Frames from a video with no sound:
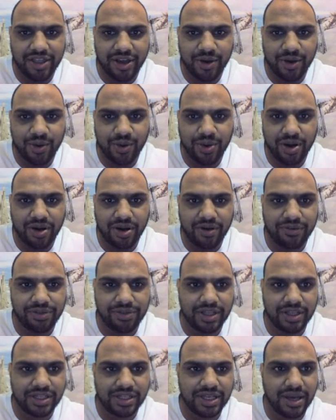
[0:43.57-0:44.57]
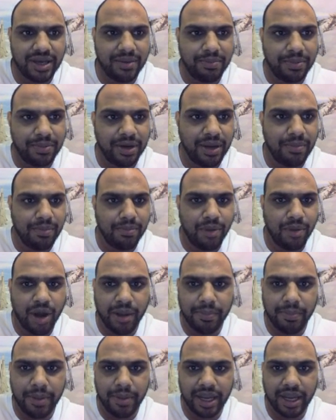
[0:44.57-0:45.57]
the owner of this company,
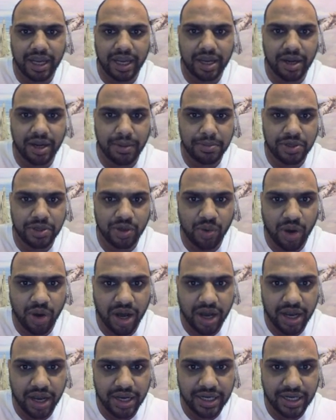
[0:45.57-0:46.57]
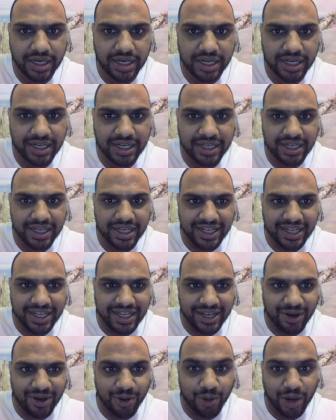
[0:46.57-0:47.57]

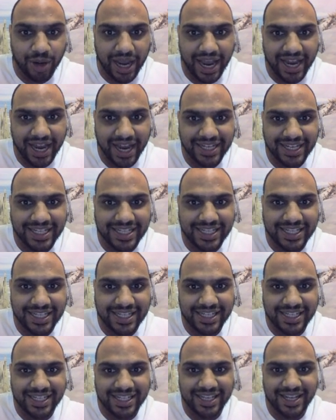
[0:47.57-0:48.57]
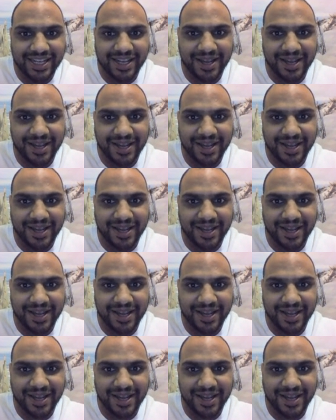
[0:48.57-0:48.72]
MyPayingCryptoAds,